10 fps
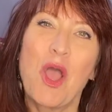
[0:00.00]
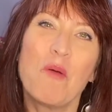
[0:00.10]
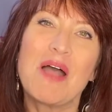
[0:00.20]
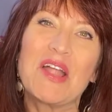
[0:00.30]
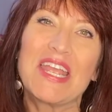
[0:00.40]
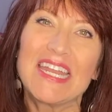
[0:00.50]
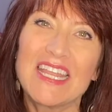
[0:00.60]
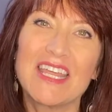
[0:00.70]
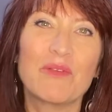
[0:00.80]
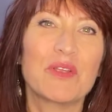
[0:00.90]
about
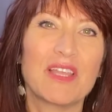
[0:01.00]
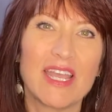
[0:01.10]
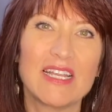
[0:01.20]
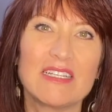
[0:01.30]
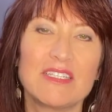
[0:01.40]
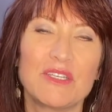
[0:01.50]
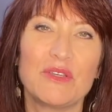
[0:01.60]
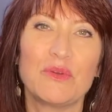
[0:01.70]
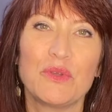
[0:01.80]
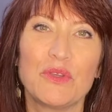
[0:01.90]
anything related
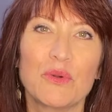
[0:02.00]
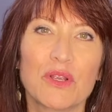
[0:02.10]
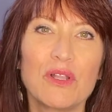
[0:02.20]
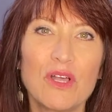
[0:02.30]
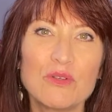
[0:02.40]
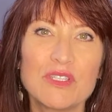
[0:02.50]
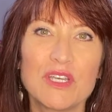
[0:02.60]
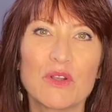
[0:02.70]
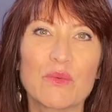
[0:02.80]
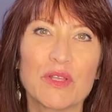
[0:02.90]
to your
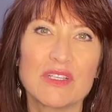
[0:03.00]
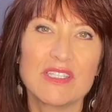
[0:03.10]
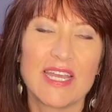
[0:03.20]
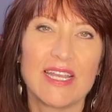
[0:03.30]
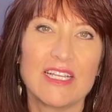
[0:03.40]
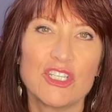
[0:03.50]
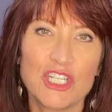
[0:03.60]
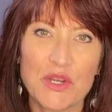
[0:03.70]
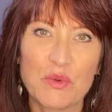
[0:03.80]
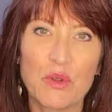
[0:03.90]
closing or real estate in
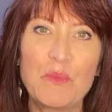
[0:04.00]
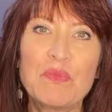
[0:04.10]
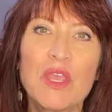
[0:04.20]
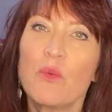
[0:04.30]
general,